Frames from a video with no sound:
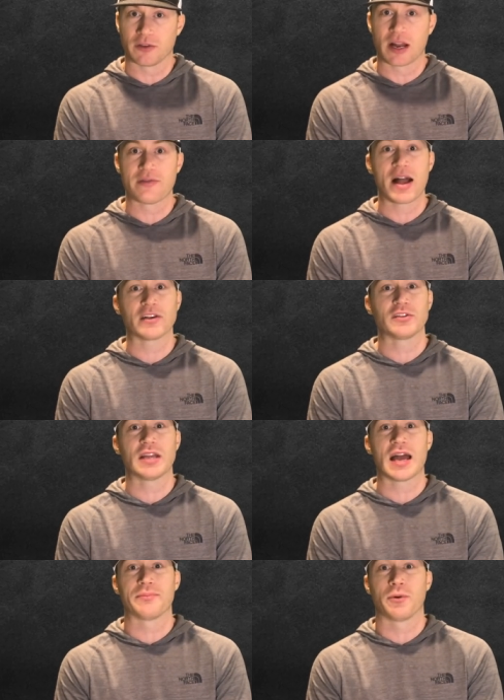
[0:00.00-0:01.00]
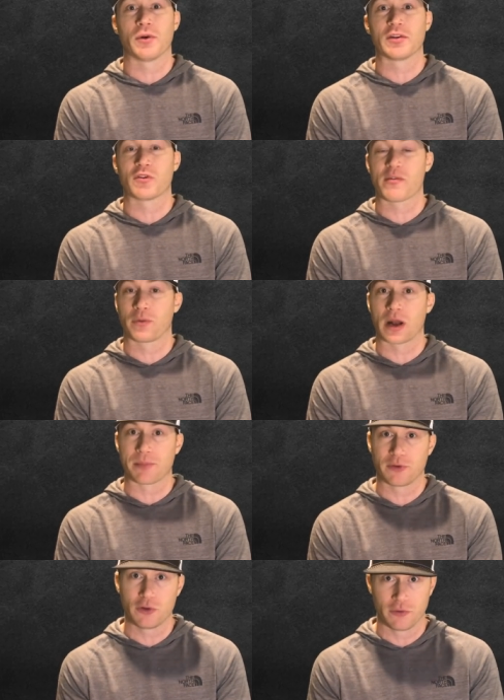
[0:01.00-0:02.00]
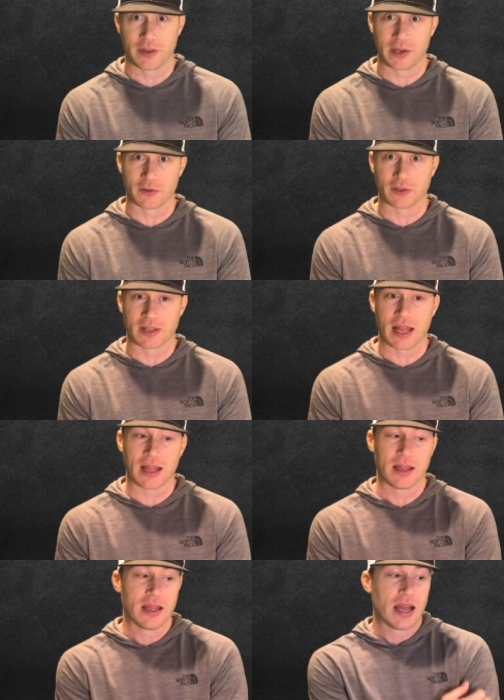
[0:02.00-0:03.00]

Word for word: And I've actually had points where I've put up 2 videos a day.